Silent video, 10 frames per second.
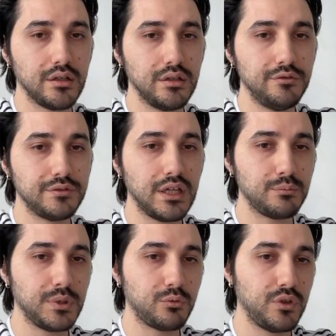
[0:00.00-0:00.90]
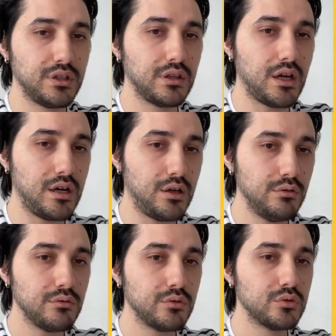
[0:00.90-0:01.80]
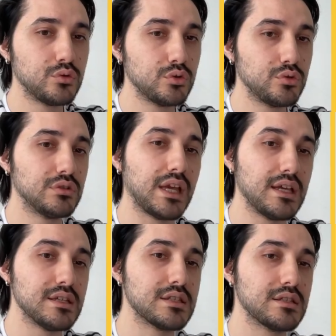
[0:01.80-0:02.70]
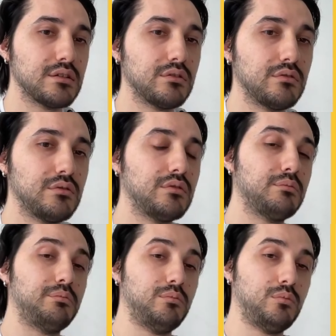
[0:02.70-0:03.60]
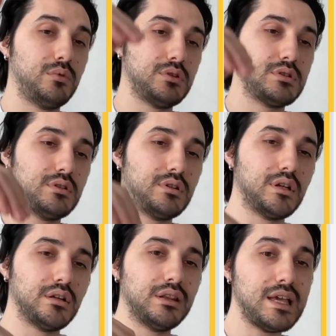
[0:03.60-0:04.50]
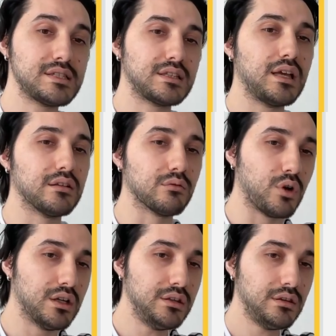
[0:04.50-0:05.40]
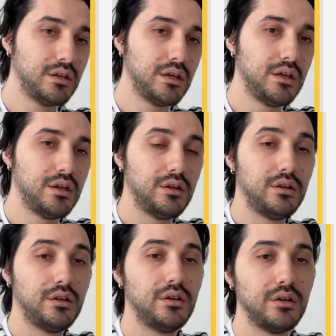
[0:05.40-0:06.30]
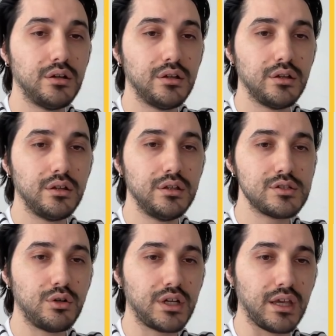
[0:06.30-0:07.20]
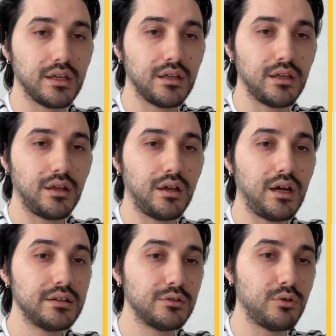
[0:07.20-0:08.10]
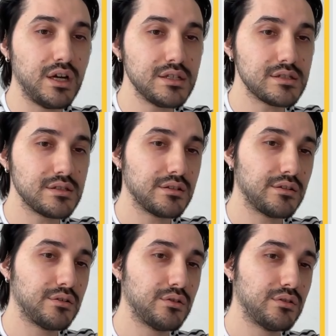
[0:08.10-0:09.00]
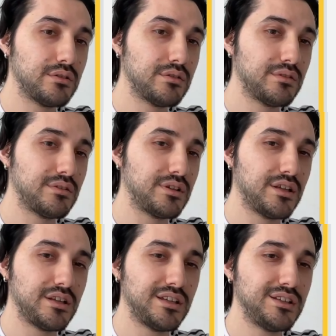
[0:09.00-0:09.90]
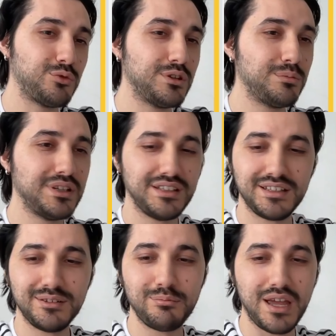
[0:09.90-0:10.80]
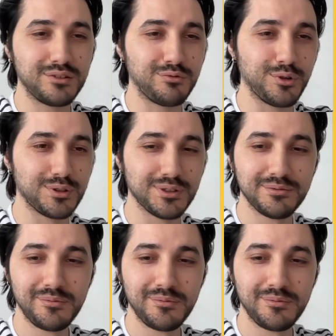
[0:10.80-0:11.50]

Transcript: If date between now, due days less than 1, it's okay. Otherwise, it will be bad for you.